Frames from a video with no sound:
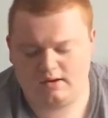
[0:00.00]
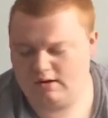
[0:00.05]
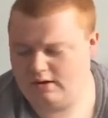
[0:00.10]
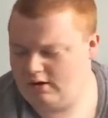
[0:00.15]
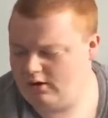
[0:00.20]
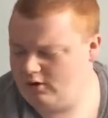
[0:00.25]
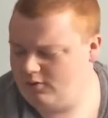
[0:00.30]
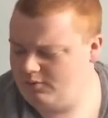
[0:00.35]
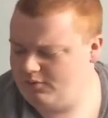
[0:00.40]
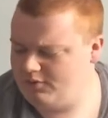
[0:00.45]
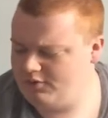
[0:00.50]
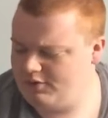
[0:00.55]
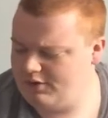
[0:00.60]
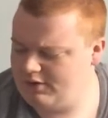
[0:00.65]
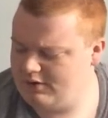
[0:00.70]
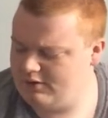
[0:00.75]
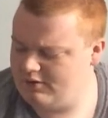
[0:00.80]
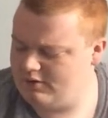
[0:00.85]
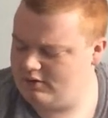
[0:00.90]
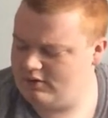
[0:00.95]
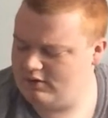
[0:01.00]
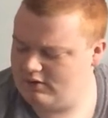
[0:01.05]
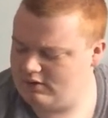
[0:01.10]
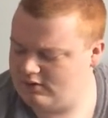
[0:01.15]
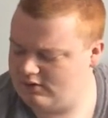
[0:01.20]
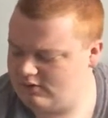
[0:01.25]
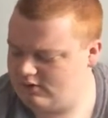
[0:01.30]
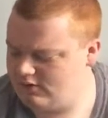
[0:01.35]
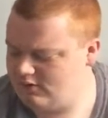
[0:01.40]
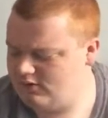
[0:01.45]
and hopefully
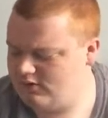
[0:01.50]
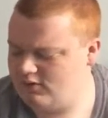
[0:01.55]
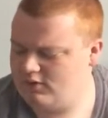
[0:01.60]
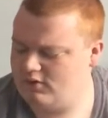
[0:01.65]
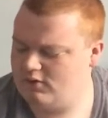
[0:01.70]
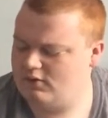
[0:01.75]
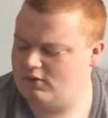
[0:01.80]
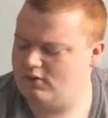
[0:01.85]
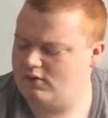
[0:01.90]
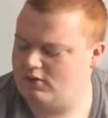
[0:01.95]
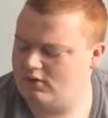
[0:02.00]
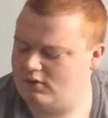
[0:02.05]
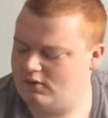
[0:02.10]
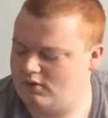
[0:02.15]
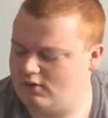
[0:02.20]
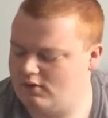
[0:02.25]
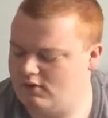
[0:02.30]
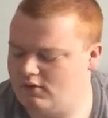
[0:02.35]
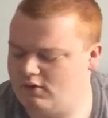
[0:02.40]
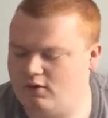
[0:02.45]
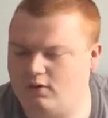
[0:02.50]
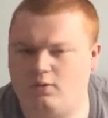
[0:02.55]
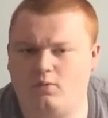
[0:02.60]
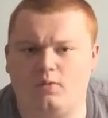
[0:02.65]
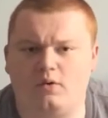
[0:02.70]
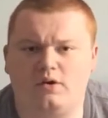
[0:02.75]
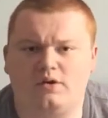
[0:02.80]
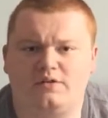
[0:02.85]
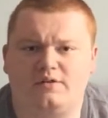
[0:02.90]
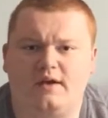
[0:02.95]
this
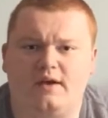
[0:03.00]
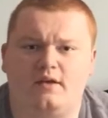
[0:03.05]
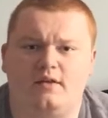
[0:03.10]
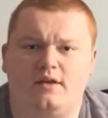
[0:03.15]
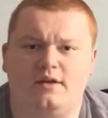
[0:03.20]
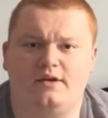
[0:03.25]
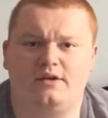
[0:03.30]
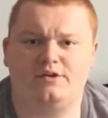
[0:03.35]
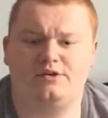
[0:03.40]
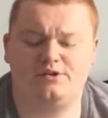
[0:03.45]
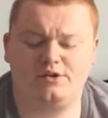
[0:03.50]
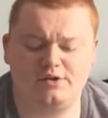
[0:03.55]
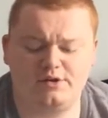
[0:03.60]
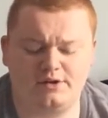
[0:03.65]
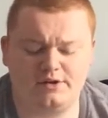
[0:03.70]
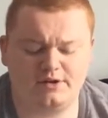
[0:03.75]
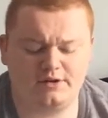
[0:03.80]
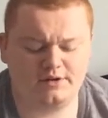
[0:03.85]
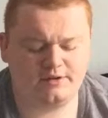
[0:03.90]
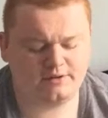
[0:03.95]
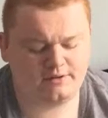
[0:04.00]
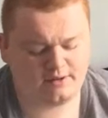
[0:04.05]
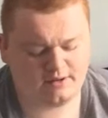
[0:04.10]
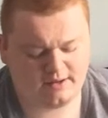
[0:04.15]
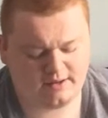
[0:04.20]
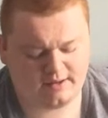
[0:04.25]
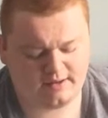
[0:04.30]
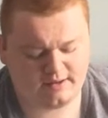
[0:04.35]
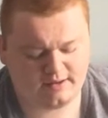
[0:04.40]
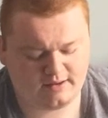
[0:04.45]
works out like it should,
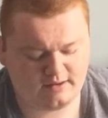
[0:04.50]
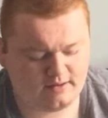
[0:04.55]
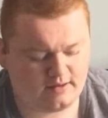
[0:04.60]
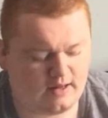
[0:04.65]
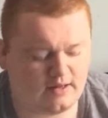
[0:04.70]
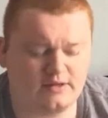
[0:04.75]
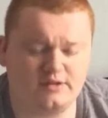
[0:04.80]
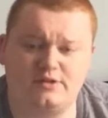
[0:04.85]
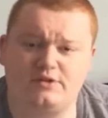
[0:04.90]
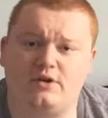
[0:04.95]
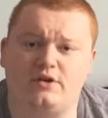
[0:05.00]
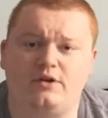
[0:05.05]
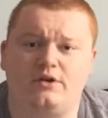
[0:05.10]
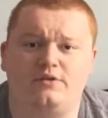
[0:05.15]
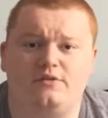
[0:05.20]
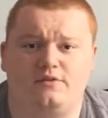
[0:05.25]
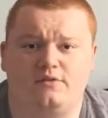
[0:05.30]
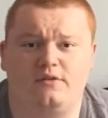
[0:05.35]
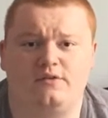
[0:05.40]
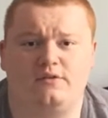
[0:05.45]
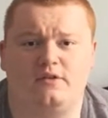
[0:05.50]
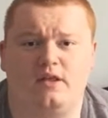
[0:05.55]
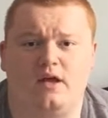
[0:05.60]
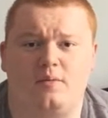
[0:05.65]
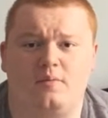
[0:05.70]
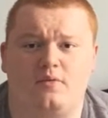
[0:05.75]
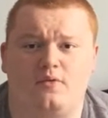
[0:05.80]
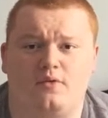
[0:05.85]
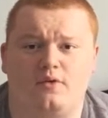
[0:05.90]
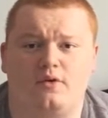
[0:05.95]
and I just start using this a
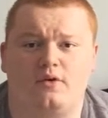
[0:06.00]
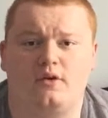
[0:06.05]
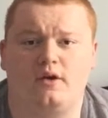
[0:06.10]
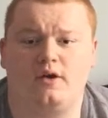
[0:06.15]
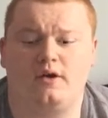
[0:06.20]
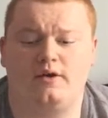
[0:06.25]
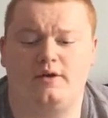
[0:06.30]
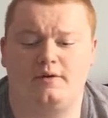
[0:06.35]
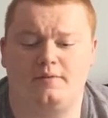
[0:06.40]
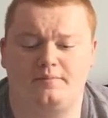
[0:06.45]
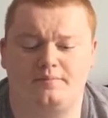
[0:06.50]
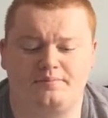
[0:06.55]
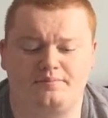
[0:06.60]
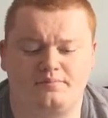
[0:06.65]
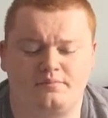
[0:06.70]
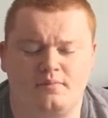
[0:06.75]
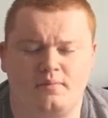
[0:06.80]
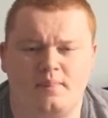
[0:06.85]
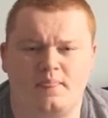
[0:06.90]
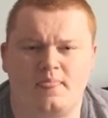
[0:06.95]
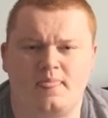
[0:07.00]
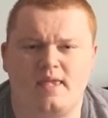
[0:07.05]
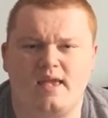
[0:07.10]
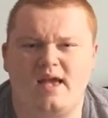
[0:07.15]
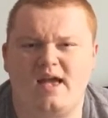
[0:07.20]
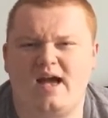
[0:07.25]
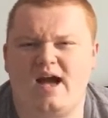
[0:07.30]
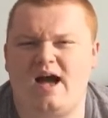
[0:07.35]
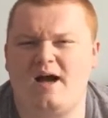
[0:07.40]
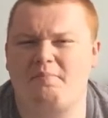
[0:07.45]
lot more. Um,
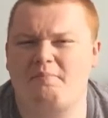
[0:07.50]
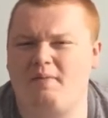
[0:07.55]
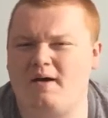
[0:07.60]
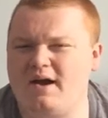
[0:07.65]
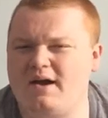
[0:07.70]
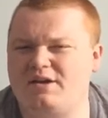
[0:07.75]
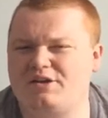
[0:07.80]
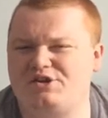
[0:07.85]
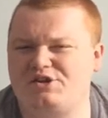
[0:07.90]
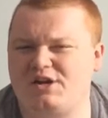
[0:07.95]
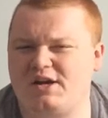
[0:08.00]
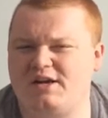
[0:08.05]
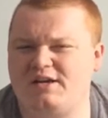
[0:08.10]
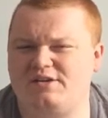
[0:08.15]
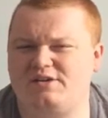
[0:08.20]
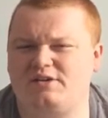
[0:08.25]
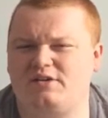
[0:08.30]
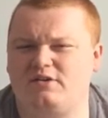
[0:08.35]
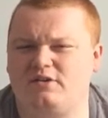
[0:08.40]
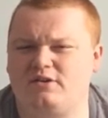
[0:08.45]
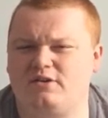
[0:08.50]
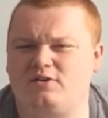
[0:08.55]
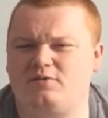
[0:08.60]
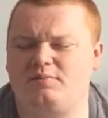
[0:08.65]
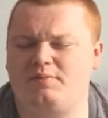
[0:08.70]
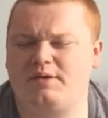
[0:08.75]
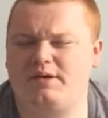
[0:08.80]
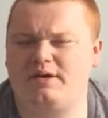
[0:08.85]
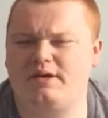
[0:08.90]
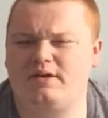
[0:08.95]
I might change it a little
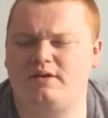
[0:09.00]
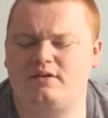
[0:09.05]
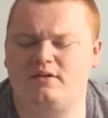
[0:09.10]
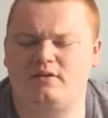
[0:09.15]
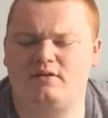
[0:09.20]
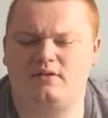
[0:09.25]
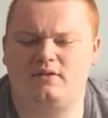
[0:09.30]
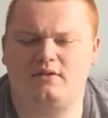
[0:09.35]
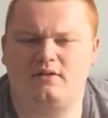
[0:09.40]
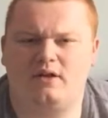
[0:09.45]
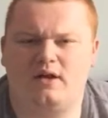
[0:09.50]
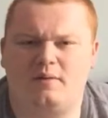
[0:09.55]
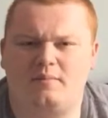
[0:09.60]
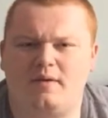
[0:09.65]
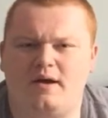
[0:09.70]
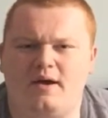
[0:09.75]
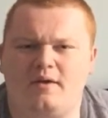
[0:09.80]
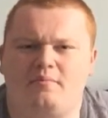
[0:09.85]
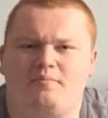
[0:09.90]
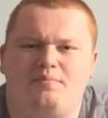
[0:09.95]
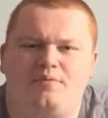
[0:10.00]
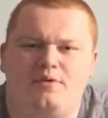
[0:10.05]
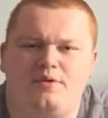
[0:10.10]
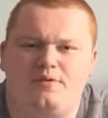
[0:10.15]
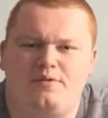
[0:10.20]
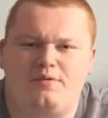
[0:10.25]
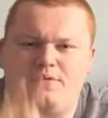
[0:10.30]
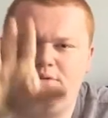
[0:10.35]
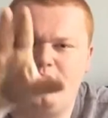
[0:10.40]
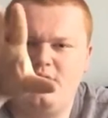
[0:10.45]
bit. I might
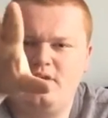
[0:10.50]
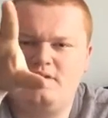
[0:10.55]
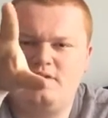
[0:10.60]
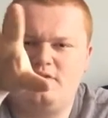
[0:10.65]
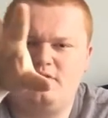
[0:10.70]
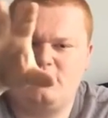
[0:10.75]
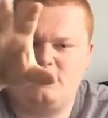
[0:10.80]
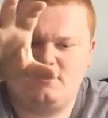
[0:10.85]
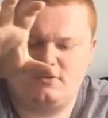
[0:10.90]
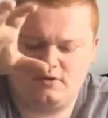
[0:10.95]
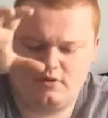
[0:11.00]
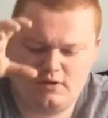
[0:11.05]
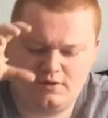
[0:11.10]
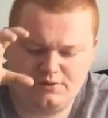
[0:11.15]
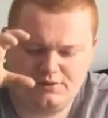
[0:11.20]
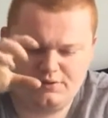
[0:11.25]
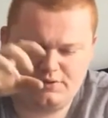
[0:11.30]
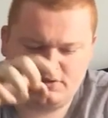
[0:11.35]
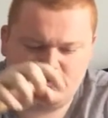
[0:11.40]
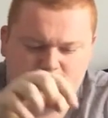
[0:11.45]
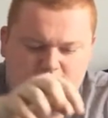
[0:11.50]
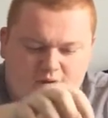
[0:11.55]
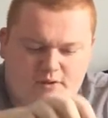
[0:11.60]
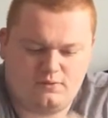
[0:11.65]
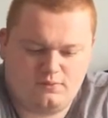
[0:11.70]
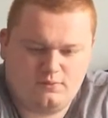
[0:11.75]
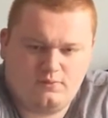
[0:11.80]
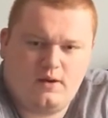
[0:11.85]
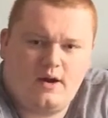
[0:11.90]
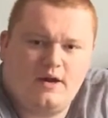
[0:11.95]
put this closer, like
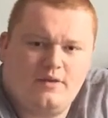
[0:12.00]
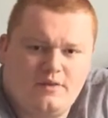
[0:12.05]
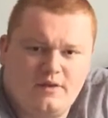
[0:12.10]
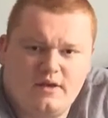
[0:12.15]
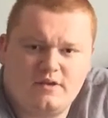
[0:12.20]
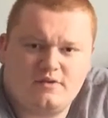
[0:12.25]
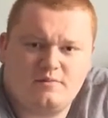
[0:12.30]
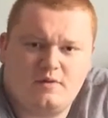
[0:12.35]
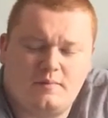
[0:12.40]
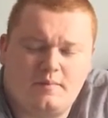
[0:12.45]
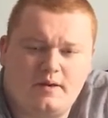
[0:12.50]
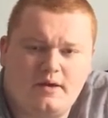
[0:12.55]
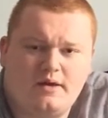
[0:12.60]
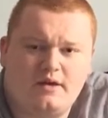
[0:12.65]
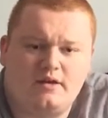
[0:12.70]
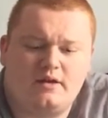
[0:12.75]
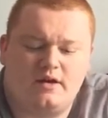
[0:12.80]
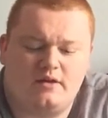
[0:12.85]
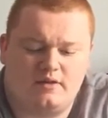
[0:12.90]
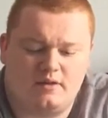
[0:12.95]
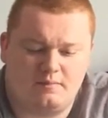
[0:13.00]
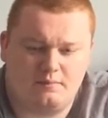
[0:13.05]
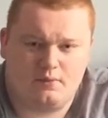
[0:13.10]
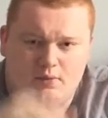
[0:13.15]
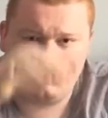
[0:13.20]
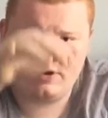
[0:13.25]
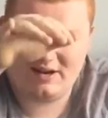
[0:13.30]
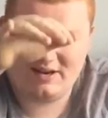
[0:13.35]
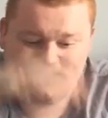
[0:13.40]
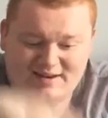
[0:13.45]
right at the edge of my bed, and then
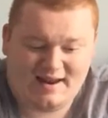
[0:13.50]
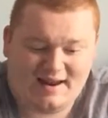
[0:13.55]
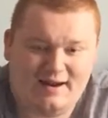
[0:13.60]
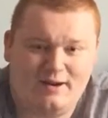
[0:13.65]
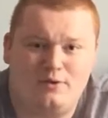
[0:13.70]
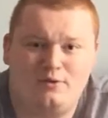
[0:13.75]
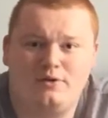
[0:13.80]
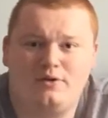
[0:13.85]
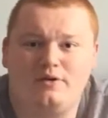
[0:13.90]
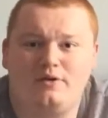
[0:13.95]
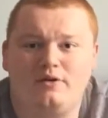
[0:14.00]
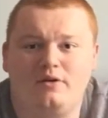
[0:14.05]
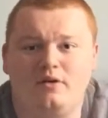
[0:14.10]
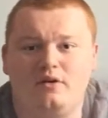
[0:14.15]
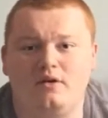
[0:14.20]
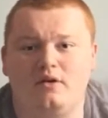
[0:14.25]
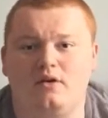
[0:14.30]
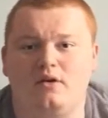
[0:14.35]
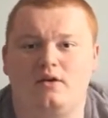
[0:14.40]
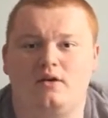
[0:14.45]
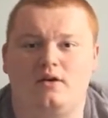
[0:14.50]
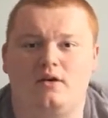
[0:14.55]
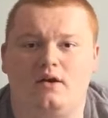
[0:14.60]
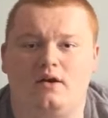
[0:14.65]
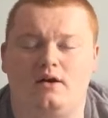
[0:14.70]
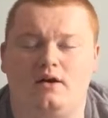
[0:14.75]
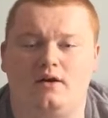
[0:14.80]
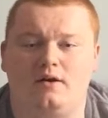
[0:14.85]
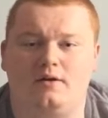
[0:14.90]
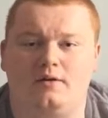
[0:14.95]
point it down.
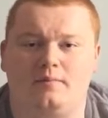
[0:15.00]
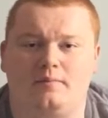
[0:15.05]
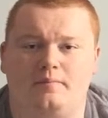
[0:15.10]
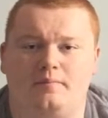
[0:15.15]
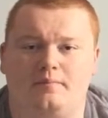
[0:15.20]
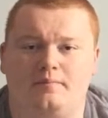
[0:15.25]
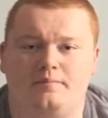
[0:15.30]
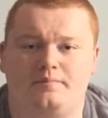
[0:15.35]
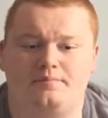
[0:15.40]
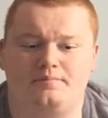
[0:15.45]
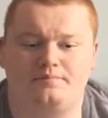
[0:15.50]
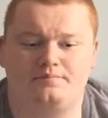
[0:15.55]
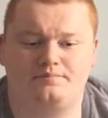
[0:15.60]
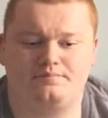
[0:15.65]
Um,